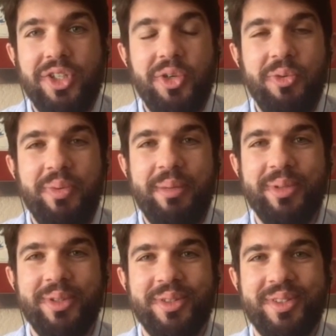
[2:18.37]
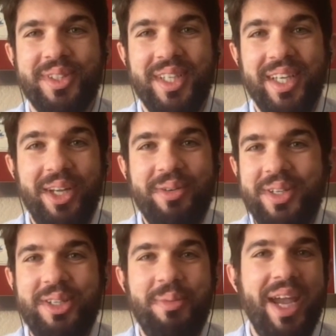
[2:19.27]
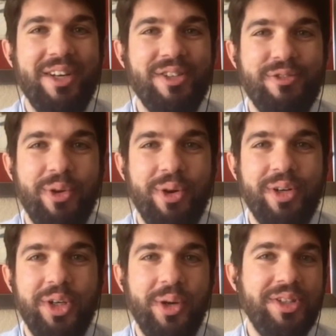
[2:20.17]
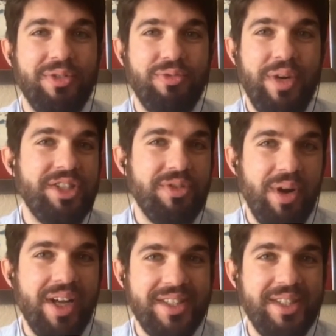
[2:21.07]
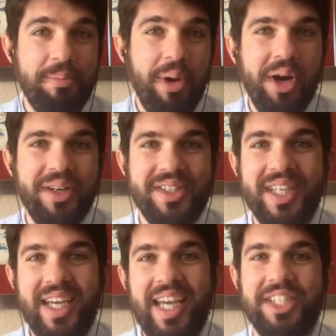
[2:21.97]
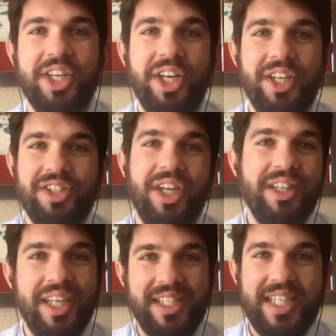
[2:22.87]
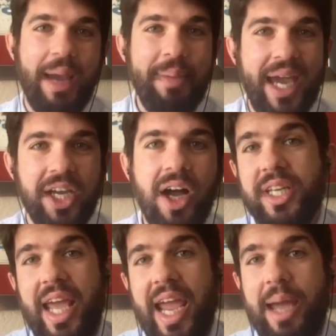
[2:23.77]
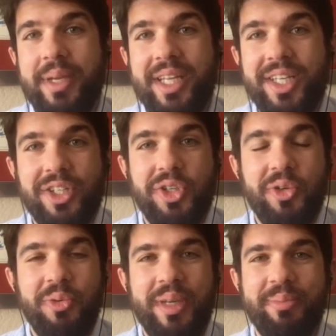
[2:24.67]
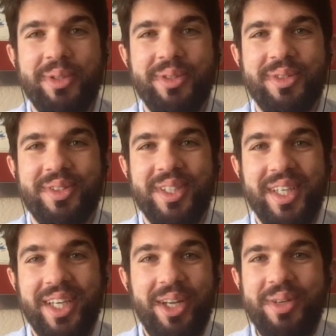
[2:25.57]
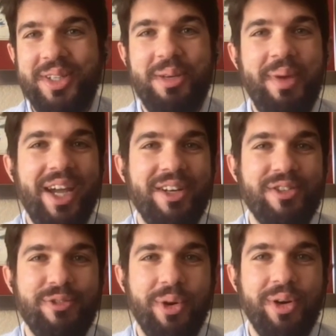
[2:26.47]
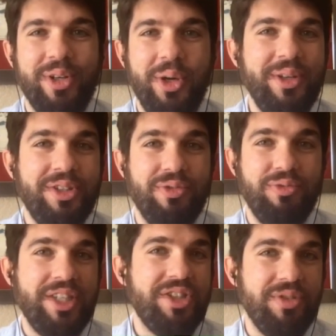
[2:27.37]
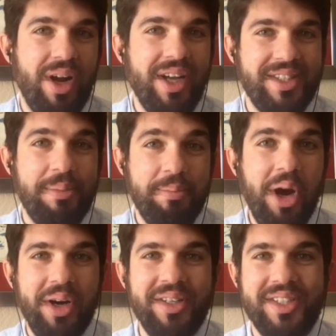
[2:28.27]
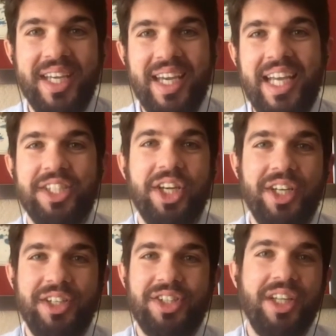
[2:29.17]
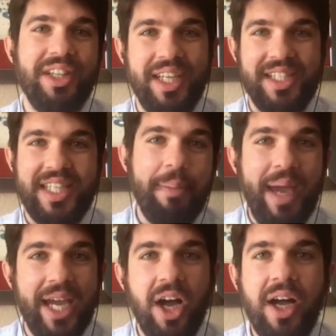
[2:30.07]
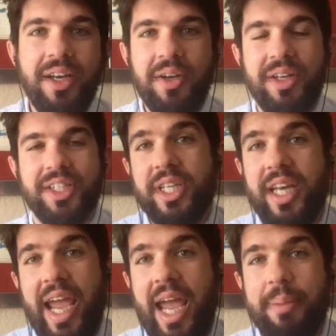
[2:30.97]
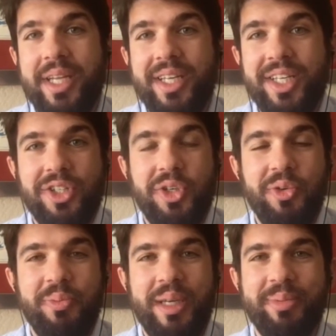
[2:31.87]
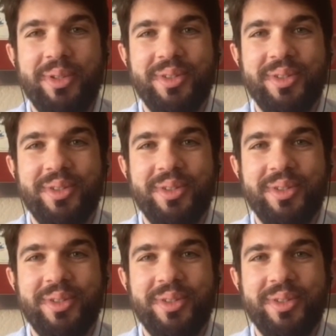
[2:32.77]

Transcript: jobs tend to be concentrated in more dense urban parts of the country. So to see people quitting in other areas was interesting. And he said that may be a sign there's more competition in those parts of the country than other parts. Now,